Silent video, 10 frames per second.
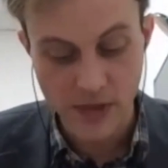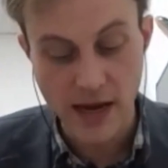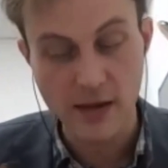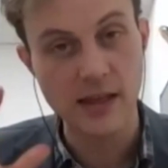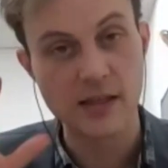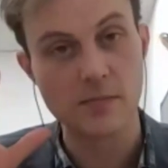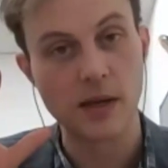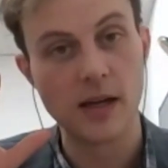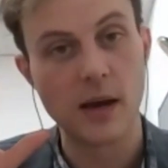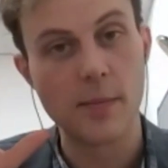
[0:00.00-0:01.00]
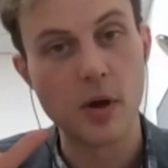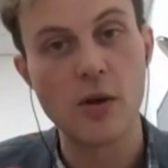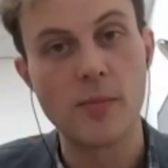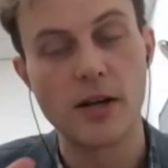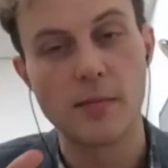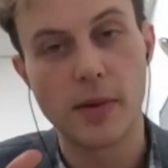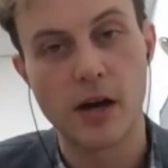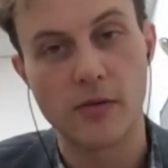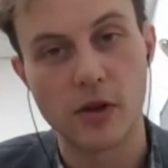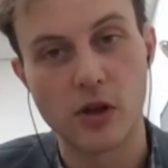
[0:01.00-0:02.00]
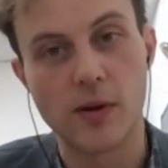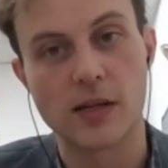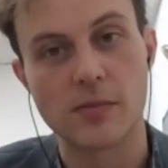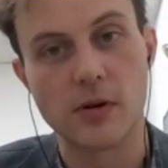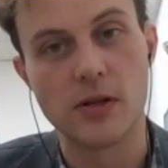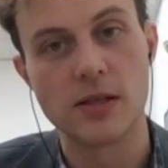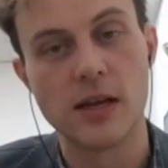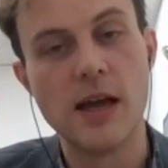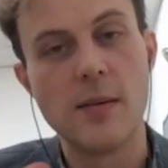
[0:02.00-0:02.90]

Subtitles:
Death is being a permanent part of the human experience,